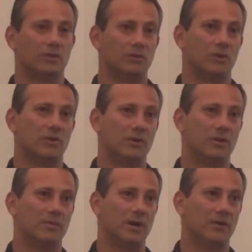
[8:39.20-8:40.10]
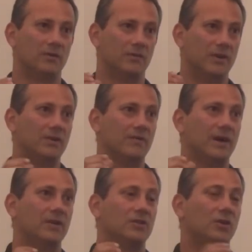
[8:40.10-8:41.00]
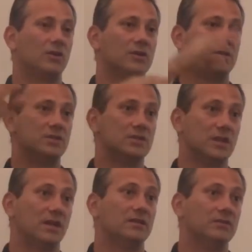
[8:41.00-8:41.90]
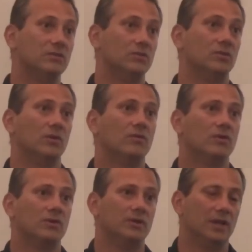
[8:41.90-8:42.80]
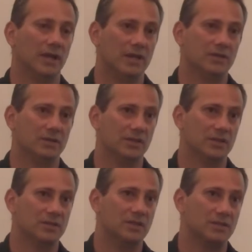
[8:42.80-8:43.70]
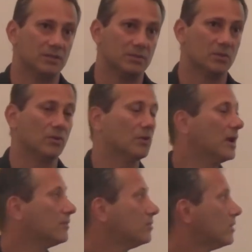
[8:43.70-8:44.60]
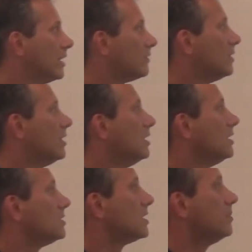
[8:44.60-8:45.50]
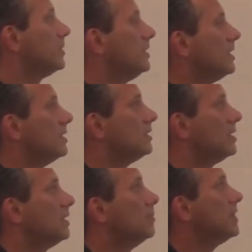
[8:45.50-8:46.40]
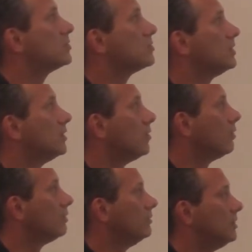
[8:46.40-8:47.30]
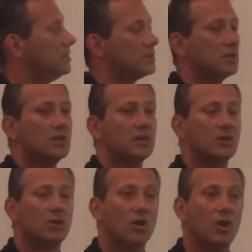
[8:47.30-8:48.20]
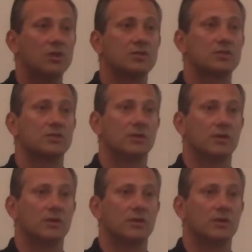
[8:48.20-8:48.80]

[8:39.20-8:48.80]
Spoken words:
talking about very fine tolerances relative to the overall delays in the system. So you have to have something that makes sure that all of these clocks